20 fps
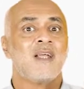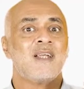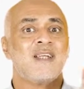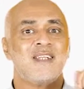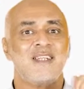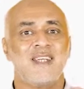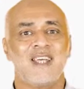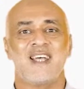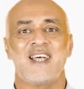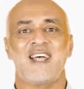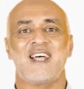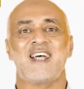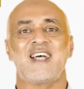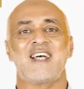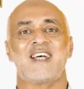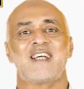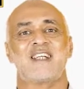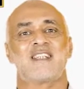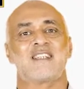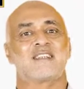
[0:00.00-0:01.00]

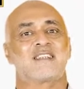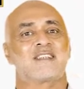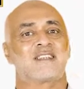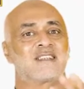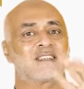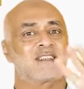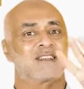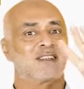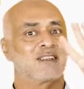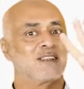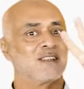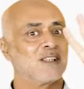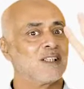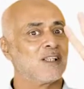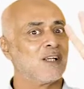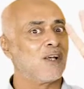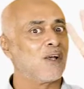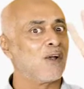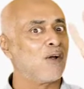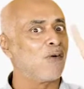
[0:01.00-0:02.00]
Yes.
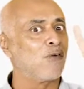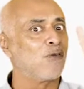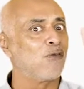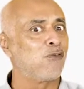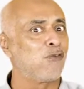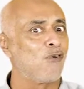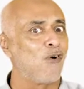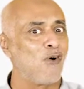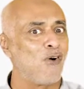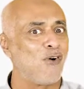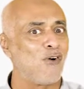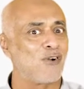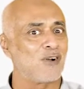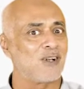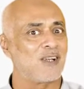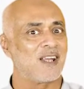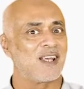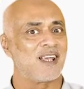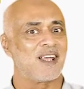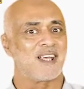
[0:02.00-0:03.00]
Four
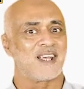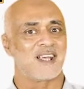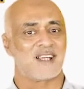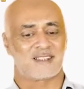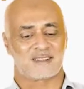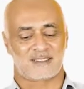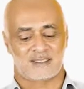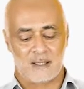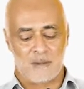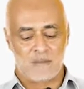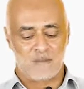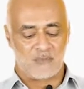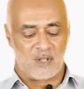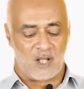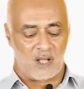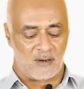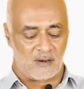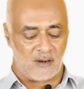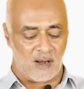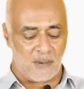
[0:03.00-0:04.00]
legs.
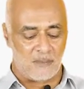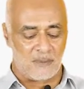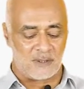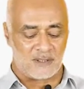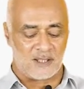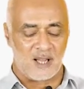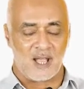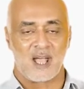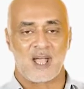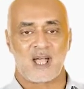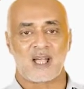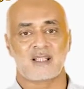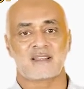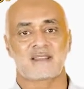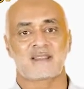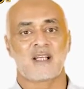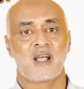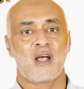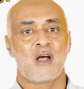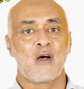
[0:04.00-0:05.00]
A rabbit
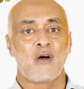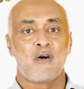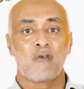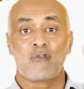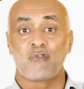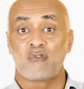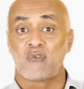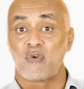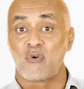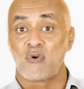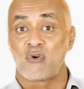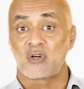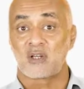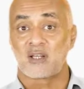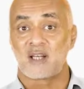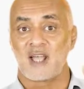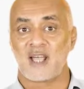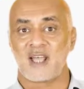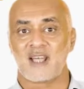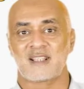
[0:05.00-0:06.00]
has four
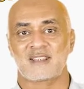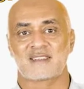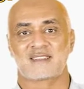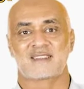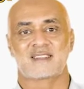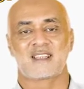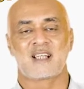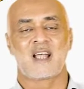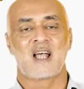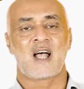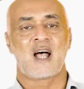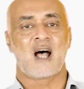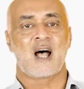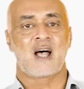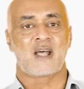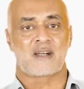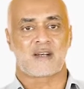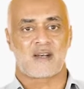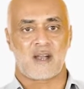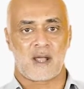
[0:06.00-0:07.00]
legs.
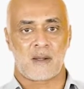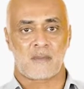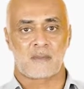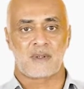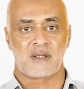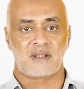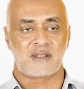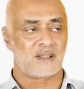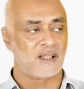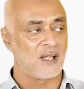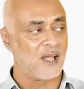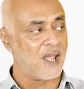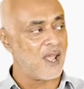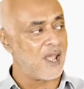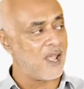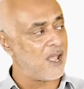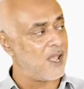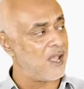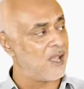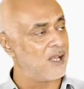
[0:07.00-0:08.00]
A rabbit
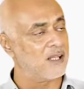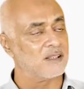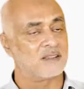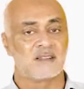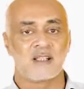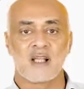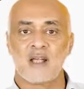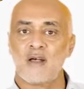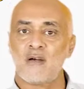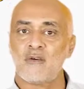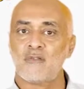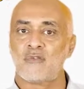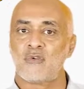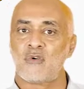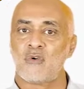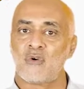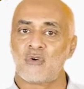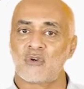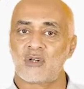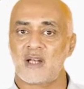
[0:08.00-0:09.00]
has
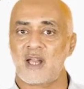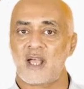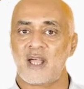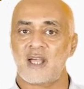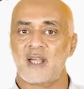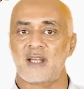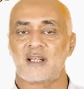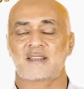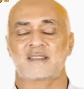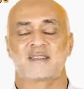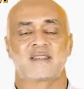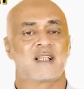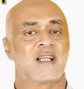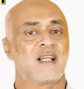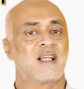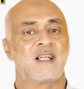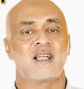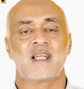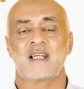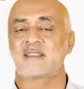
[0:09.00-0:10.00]
four legs.
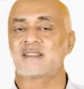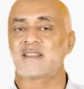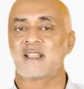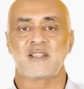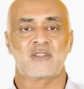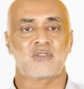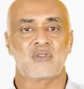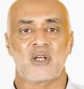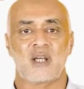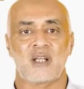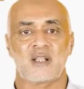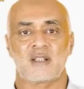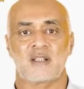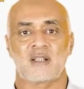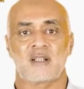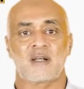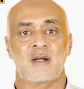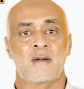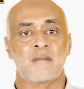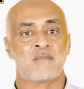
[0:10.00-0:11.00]
Let's say it
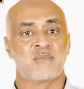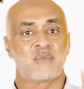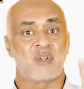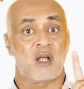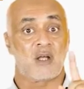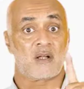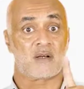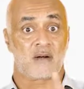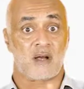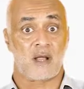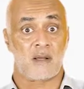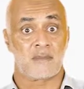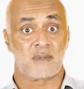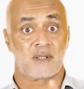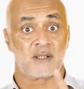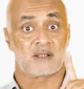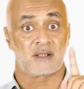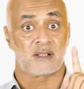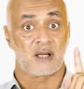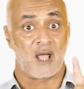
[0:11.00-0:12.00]
together. A
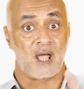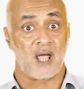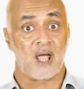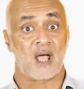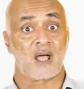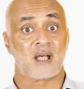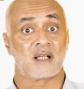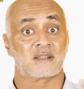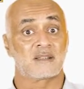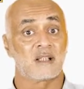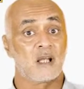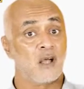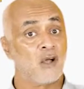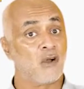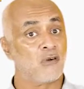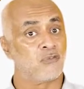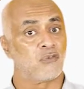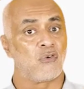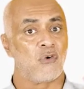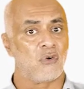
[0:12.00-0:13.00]
rabbit has
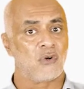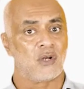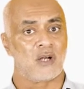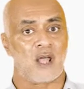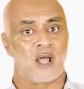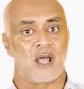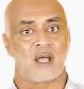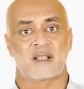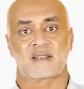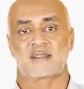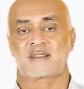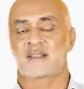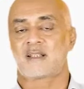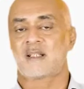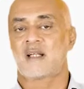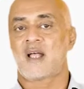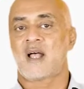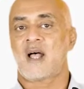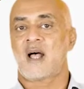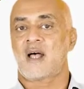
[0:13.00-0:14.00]
four legs.
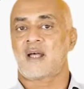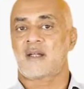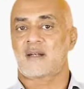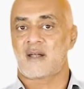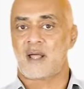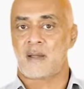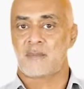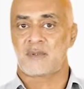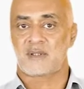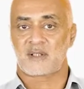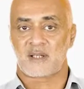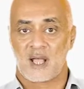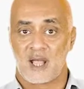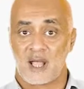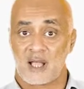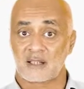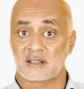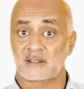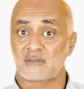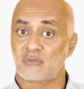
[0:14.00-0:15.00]
A rabbit
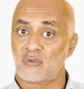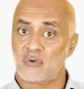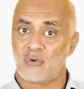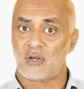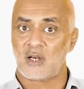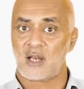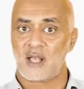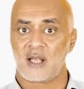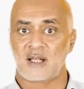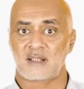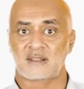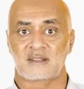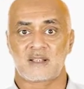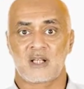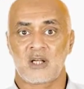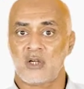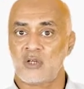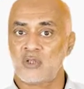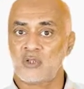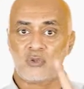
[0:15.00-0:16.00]
has four legs.
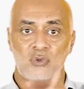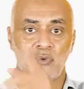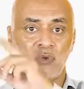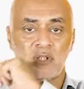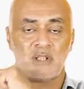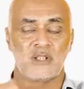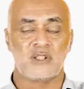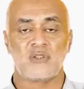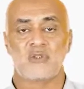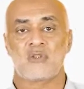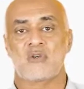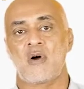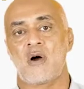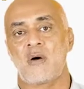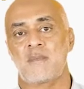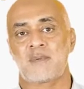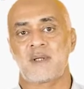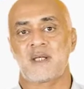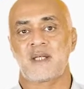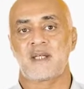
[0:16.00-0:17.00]
Do it in your
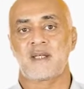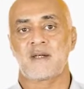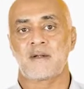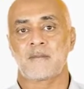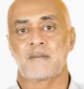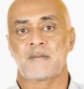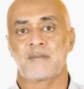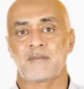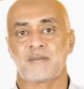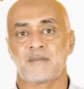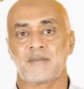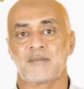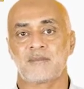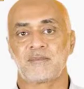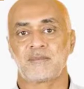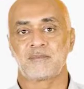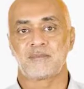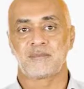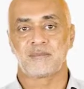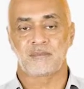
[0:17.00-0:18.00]
copy.
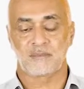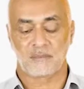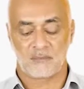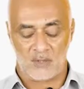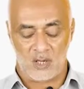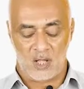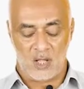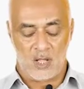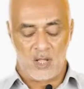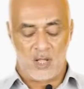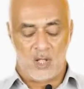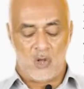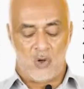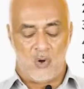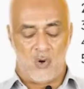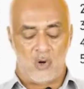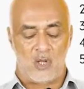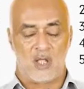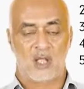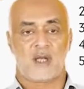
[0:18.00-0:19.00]

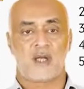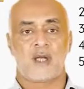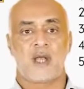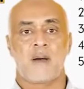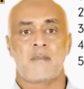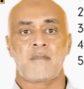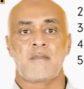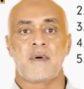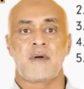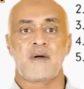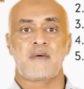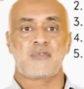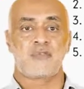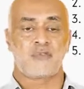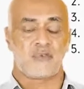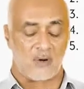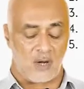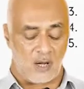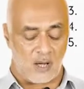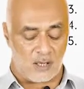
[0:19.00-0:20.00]
Okay, number
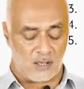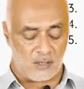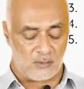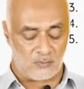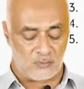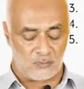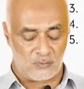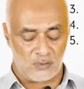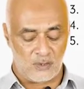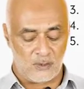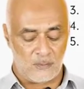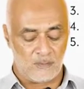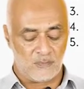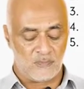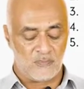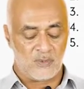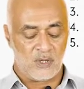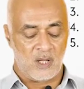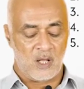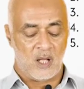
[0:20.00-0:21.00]
five.
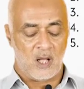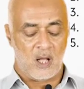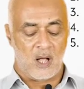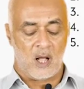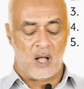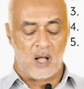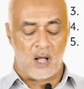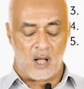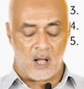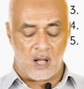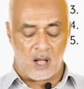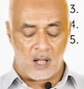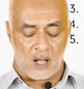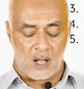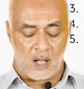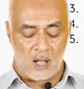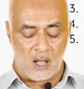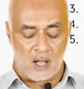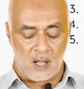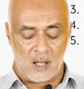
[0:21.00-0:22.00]

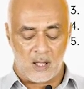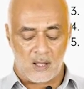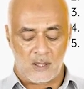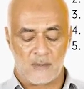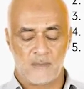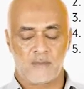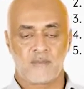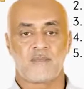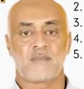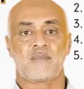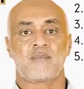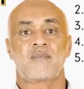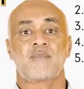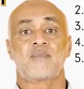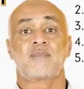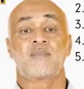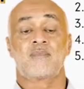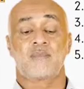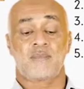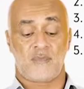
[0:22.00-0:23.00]

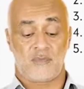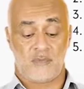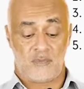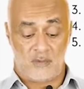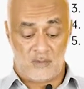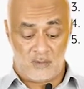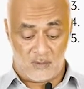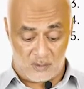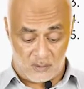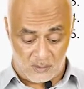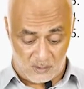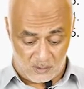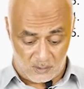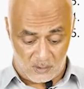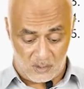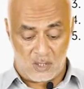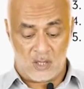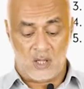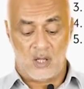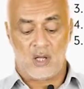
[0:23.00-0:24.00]

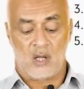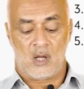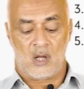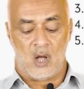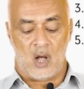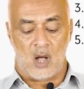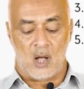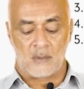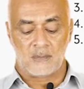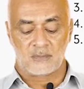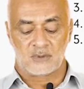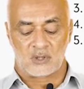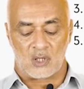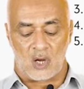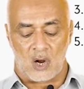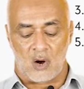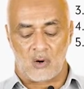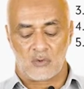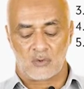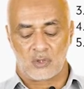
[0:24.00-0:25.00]
Comes
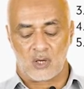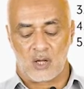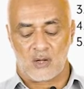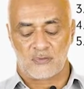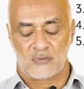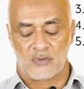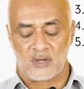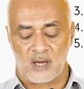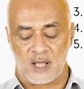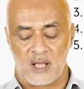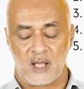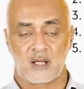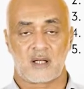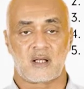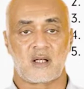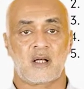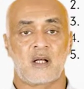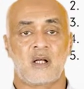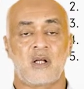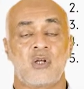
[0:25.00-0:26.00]
out of an
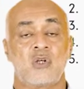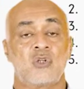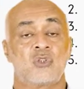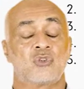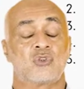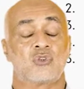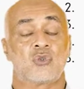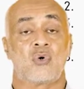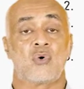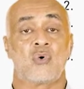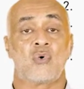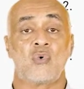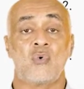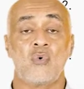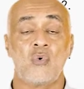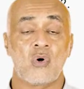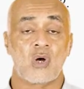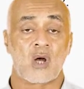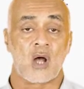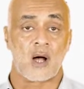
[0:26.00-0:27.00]
egg. So
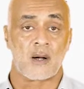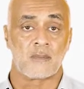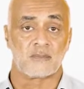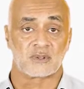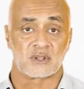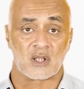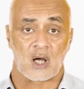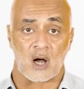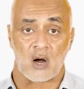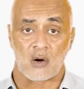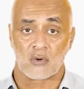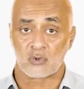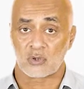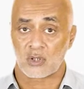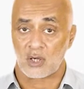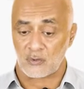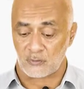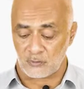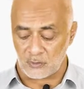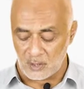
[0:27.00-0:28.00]
who comes out
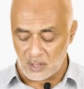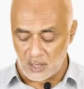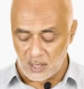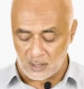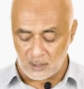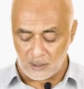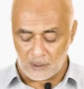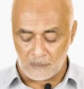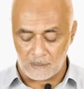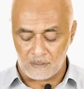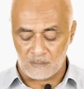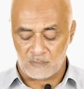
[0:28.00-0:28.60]
of an egg?